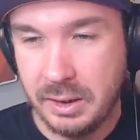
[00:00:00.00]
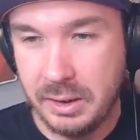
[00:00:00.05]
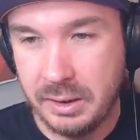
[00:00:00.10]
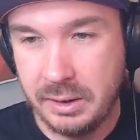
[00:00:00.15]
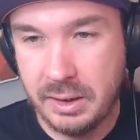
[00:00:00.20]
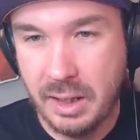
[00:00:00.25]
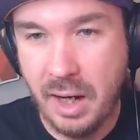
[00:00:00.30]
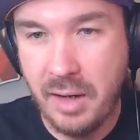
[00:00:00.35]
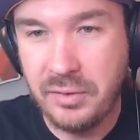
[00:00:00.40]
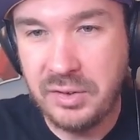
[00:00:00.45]

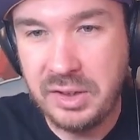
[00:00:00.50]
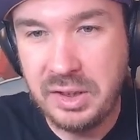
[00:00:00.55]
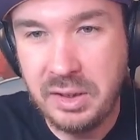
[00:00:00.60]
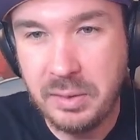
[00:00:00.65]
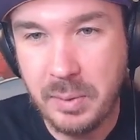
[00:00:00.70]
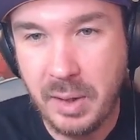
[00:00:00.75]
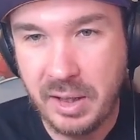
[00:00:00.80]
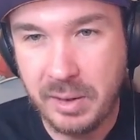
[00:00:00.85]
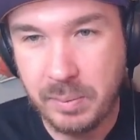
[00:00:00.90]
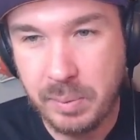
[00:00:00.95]
I've seen
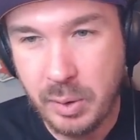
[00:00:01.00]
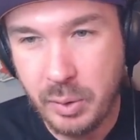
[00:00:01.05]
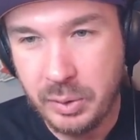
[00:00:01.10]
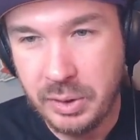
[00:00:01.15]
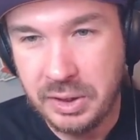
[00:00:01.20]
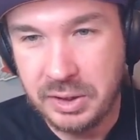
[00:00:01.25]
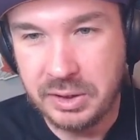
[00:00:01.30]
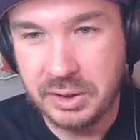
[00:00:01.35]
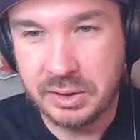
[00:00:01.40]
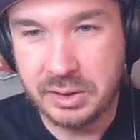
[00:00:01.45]
my
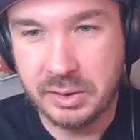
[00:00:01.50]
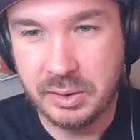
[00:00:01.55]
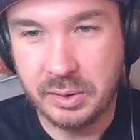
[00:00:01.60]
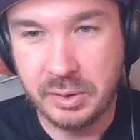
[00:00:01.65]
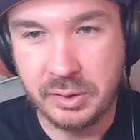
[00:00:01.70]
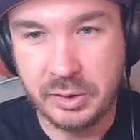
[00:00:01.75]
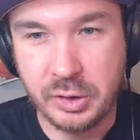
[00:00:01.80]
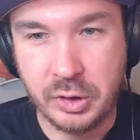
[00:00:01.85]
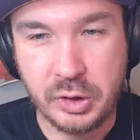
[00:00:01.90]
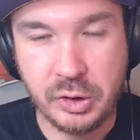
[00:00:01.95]
opponent just
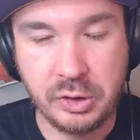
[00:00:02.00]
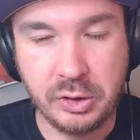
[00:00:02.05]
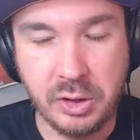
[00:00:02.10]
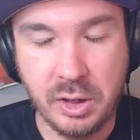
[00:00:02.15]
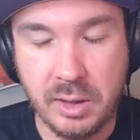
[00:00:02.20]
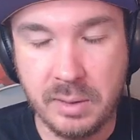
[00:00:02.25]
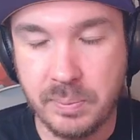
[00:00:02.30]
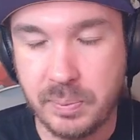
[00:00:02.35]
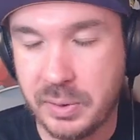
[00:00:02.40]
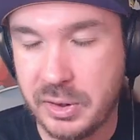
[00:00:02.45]

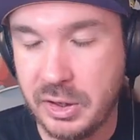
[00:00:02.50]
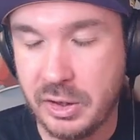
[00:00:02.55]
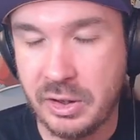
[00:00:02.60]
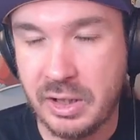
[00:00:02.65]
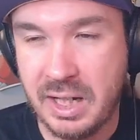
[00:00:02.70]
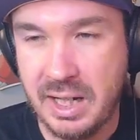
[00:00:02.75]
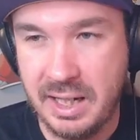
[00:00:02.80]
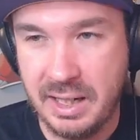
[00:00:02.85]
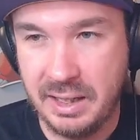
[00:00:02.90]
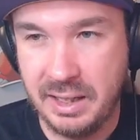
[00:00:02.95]
dump their
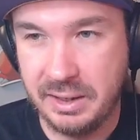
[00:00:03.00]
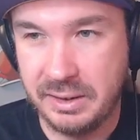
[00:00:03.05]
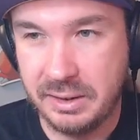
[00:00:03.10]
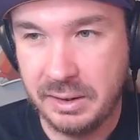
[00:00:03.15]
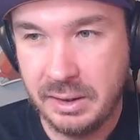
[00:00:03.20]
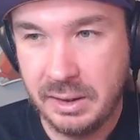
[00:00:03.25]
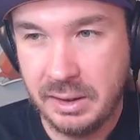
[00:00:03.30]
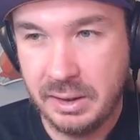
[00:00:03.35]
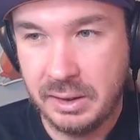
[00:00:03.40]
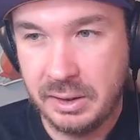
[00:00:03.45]
hand
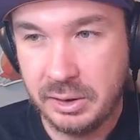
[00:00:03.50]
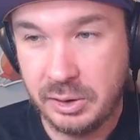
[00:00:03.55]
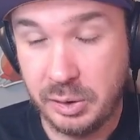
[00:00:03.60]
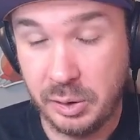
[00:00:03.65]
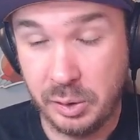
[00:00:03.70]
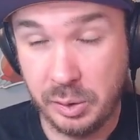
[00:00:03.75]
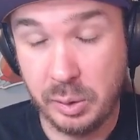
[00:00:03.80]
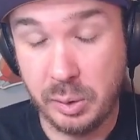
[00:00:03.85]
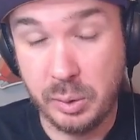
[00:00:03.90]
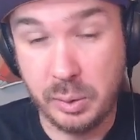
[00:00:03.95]

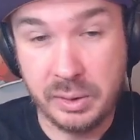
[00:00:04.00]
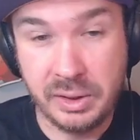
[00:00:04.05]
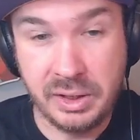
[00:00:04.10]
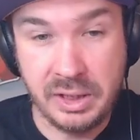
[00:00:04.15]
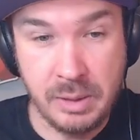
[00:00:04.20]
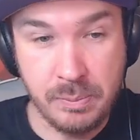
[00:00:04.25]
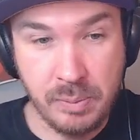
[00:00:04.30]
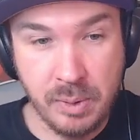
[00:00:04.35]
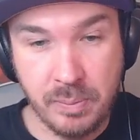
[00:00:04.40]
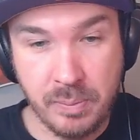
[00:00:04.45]
to
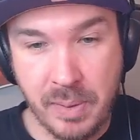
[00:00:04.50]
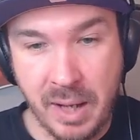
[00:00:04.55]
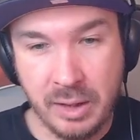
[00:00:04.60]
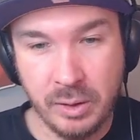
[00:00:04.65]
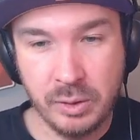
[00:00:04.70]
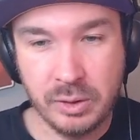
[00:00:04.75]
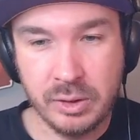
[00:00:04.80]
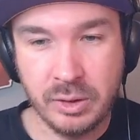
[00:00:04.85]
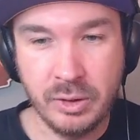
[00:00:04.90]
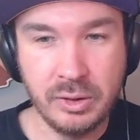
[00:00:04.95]
keep a
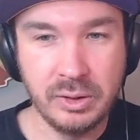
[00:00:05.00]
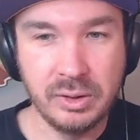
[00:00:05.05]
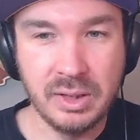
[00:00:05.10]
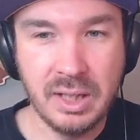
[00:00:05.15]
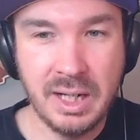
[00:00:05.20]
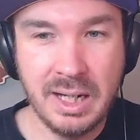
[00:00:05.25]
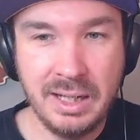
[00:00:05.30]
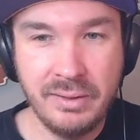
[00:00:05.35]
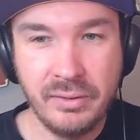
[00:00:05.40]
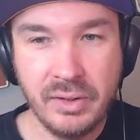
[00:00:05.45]
battle card
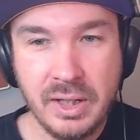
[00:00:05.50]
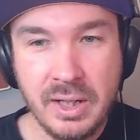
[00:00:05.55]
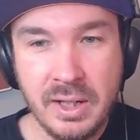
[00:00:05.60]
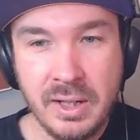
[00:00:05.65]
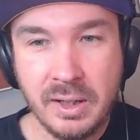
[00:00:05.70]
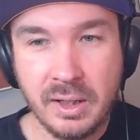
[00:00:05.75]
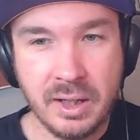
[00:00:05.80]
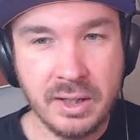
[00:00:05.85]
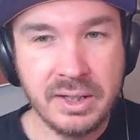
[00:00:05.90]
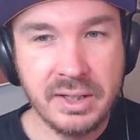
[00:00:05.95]
alive
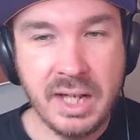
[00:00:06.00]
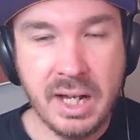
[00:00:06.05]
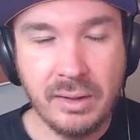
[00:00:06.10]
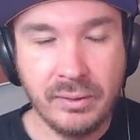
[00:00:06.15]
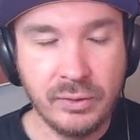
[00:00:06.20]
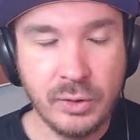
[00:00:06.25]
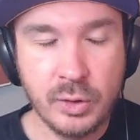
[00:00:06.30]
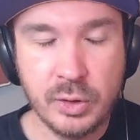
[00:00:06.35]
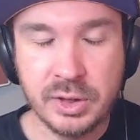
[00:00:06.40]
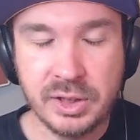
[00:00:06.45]
on that
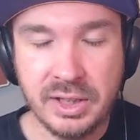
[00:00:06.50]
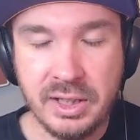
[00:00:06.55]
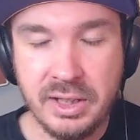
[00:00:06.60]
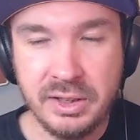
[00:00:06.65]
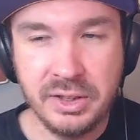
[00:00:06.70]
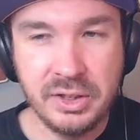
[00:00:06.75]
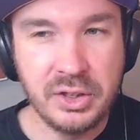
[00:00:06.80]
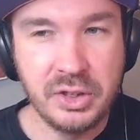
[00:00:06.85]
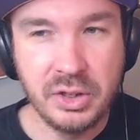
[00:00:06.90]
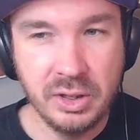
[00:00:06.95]
first
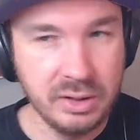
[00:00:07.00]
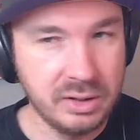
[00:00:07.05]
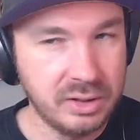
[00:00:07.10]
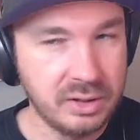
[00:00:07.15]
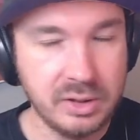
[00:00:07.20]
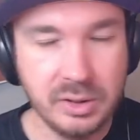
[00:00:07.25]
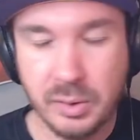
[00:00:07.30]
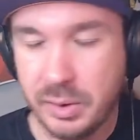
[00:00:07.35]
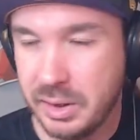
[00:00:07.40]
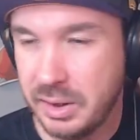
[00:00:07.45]
hit
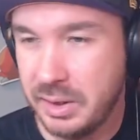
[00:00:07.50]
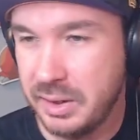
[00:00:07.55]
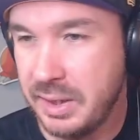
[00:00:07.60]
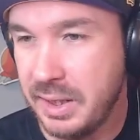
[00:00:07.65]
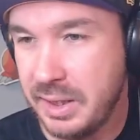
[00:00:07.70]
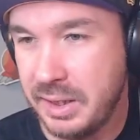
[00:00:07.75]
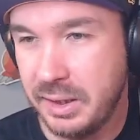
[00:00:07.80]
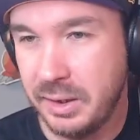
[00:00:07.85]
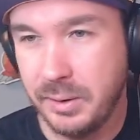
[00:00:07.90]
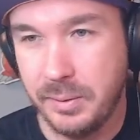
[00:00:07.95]
just so that
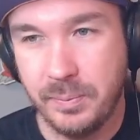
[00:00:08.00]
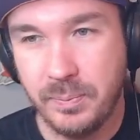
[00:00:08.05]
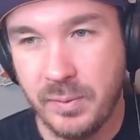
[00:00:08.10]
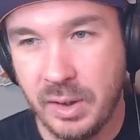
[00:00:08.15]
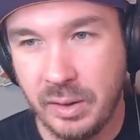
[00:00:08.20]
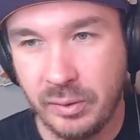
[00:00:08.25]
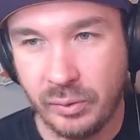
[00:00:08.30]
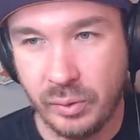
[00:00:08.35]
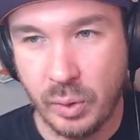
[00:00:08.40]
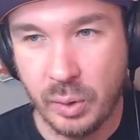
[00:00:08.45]
they can
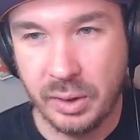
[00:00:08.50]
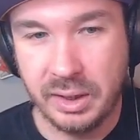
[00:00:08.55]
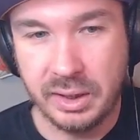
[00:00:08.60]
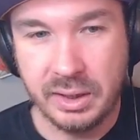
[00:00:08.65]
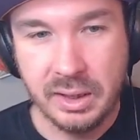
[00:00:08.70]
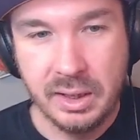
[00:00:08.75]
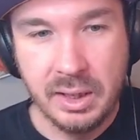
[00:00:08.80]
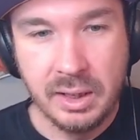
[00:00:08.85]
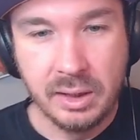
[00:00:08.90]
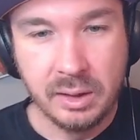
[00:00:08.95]
avoid
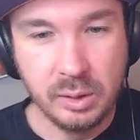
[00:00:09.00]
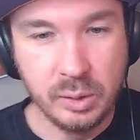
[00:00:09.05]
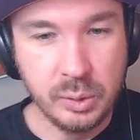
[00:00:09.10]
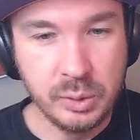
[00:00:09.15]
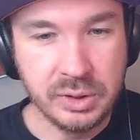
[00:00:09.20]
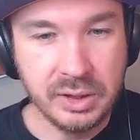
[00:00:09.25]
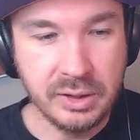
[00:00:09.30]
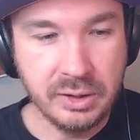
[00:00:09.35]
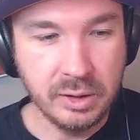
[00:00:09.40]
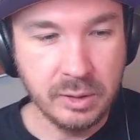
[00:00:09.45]

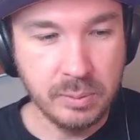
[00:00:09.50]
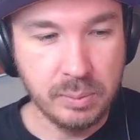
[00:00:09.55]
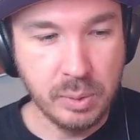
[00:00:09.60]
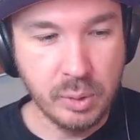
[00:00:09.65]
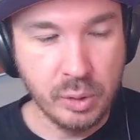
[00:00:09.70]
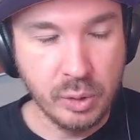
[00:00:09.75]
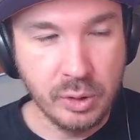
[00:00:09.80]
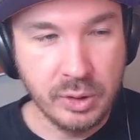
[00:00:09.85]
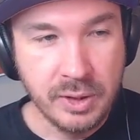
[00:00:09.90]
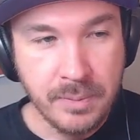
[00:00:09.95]
losing their
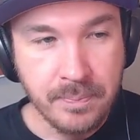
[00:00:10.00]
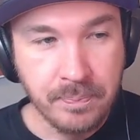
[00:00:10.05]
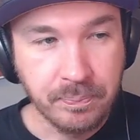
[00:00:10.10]
board.